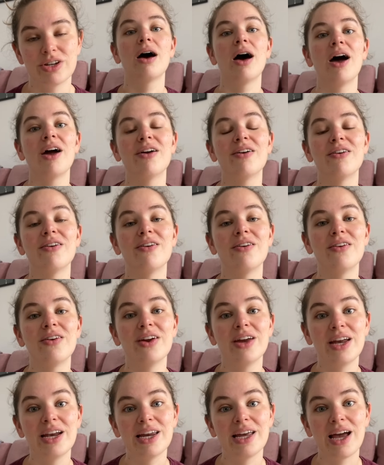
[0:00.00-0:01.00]
I
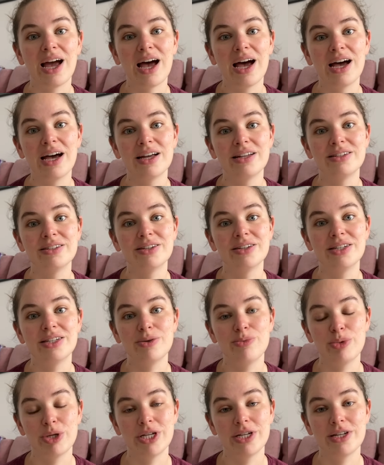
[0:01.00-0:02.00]
really had a
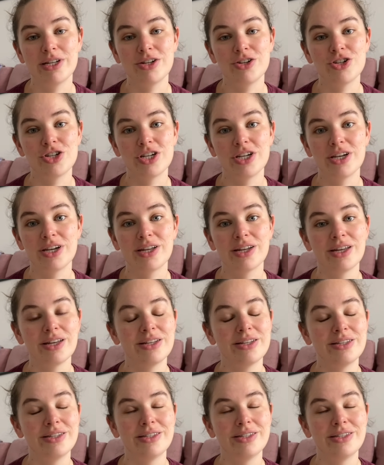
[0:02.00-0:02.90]
dip in energy and I